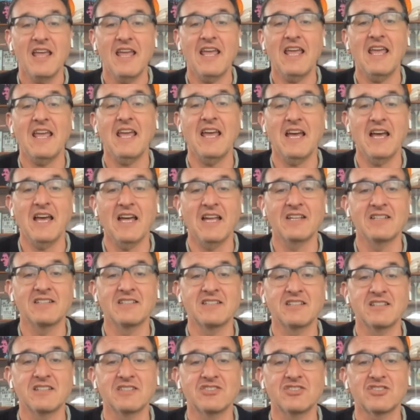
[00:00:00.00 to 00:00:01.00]

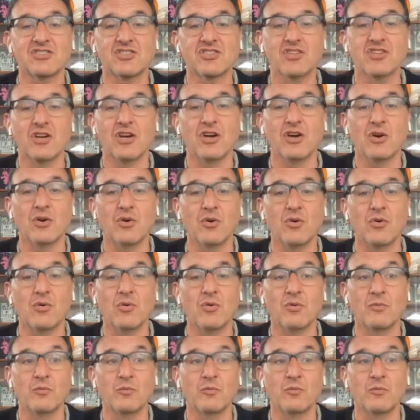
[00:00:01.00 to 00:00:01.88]
And so,